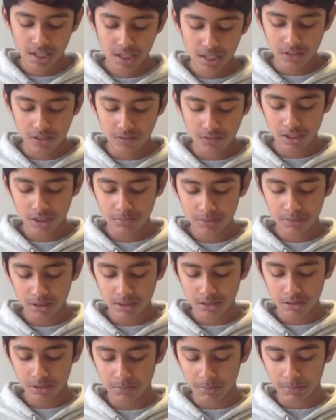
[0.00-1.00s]
Development
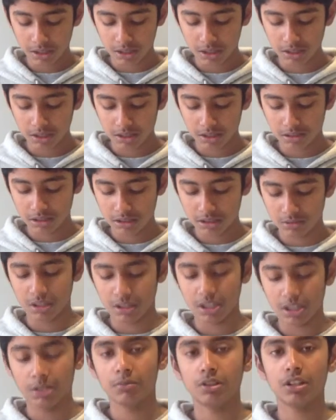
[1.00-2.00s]
homologous is
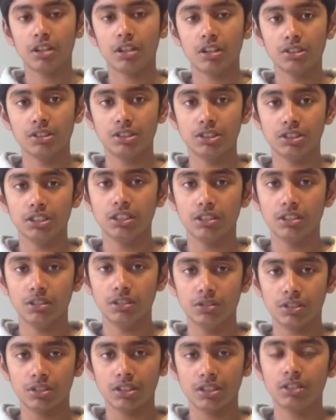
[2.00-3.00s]
where embryology is
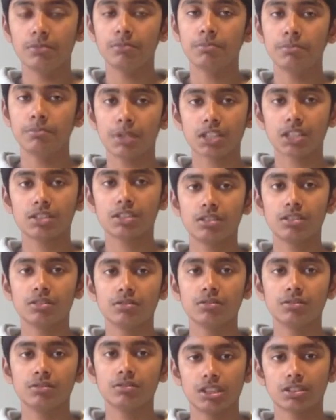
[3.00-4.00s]
included. Back to
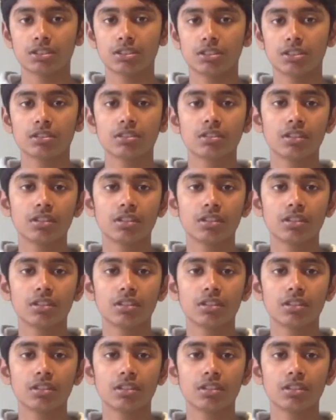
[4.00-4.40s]
you, Jessica.